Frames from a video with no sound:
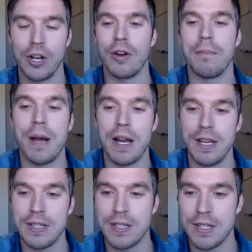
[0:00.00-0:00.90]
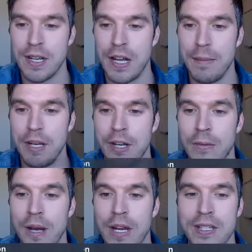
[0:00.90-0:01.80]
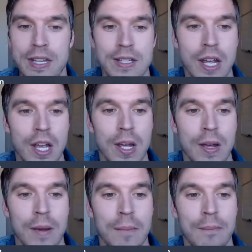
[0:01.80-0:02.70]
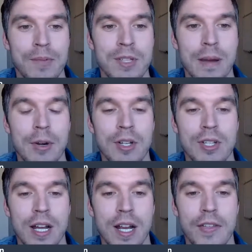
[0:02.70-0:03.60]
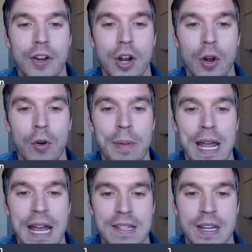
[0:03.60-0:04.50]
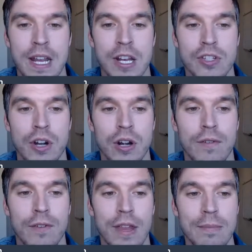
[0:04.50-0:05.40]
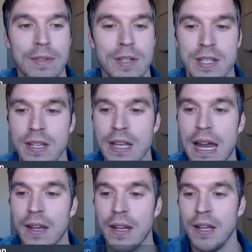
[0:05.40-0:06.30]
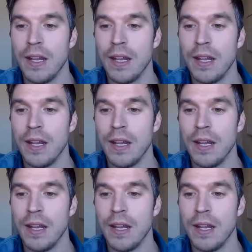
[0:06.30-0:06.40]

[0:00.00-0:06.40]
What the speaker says: to Bonnie's comment here. Bonnie says, some are stuck in their own past, and it's hard for them to see that.